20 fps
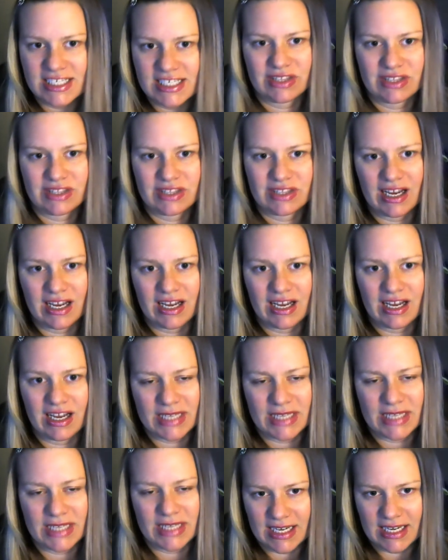up
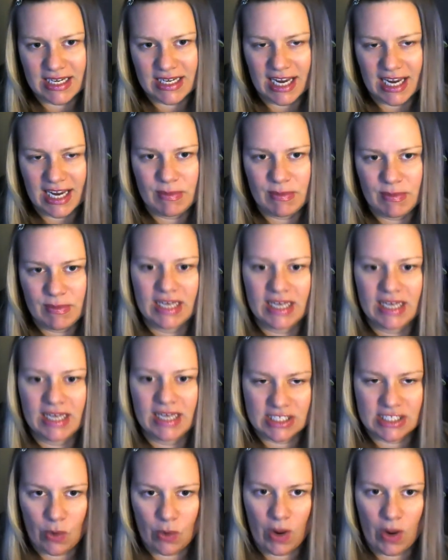to Diamond, and
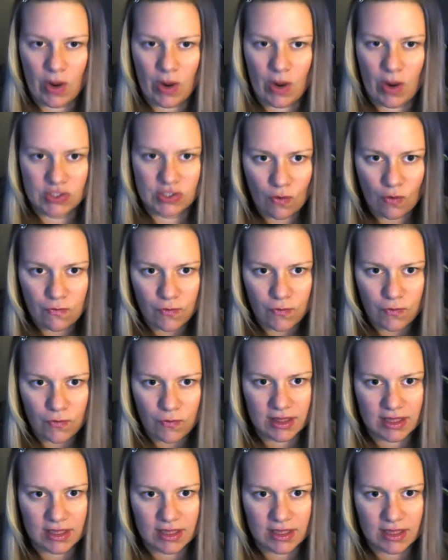so on and so forth.